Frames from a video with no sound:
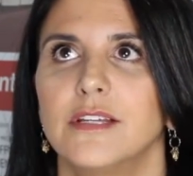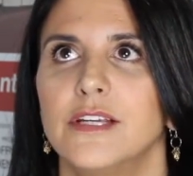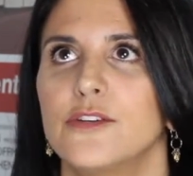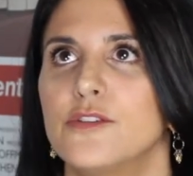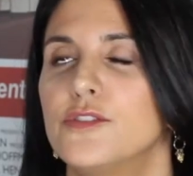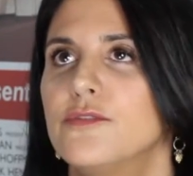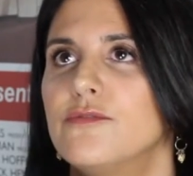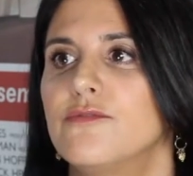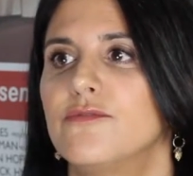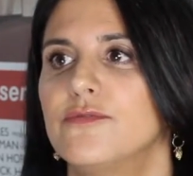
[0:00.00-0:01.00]
um,
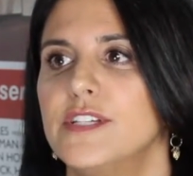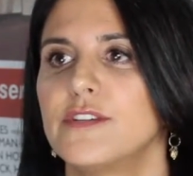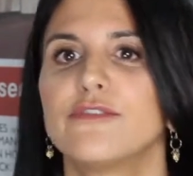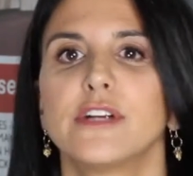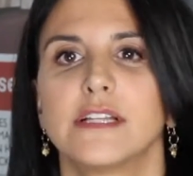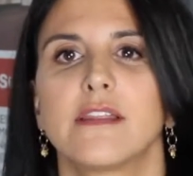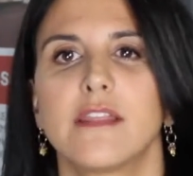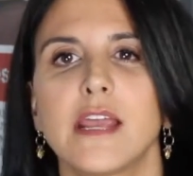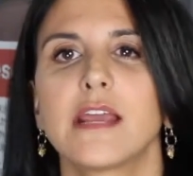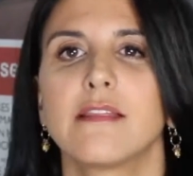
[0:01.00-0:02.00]
different
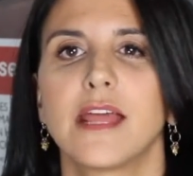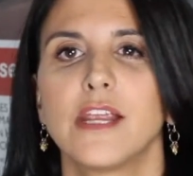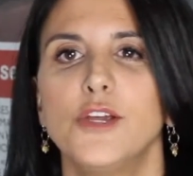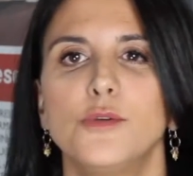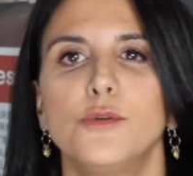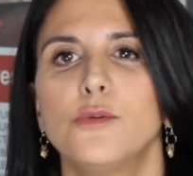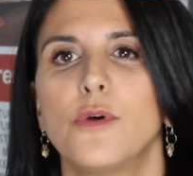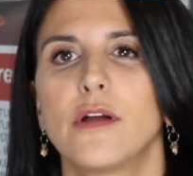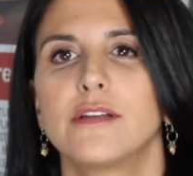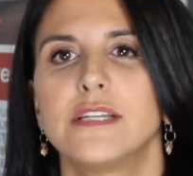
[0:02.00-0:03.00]
thing that you